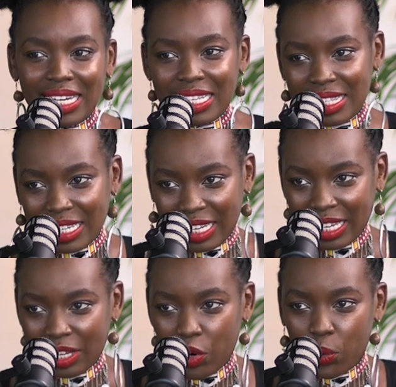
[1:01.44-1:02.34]

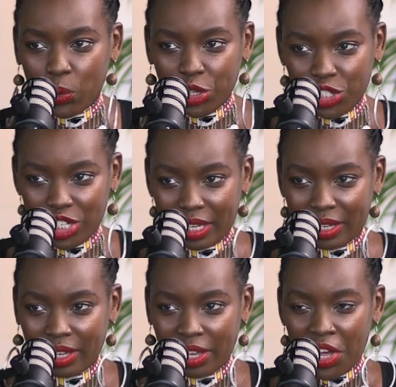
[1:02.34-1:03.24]
listening or
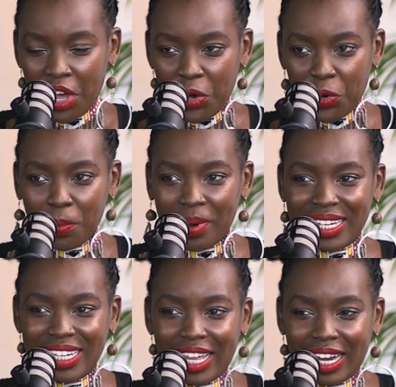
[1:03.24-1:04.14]
watching who
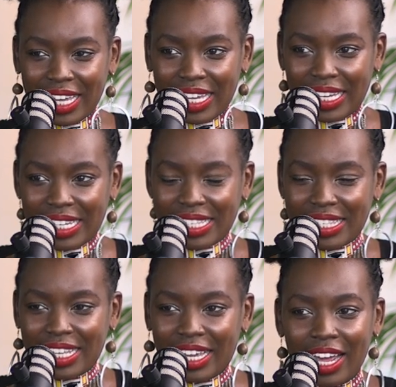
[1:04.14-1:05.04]
Mandela
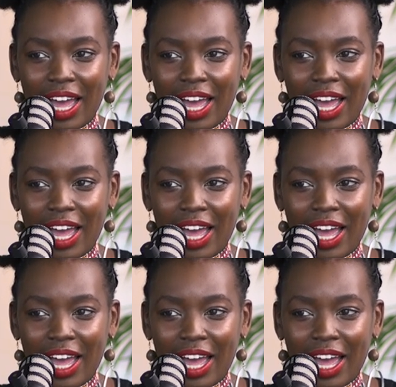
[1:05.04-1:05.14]
is and